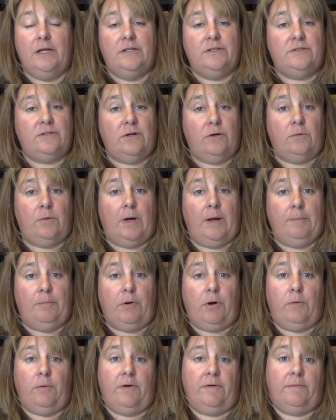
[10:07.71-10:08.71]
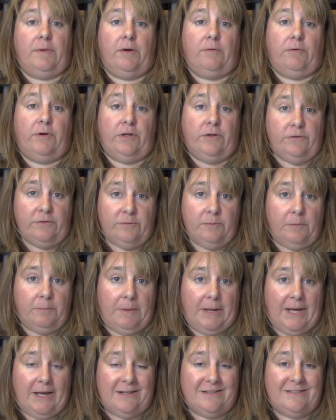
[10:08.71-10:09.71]
So I brought one of my reusable
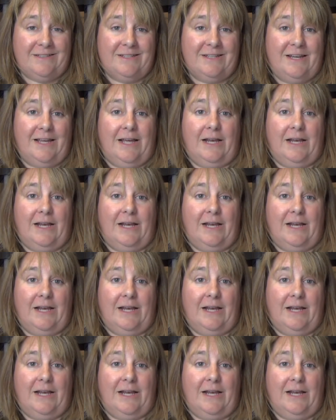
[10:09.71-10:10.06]
bags in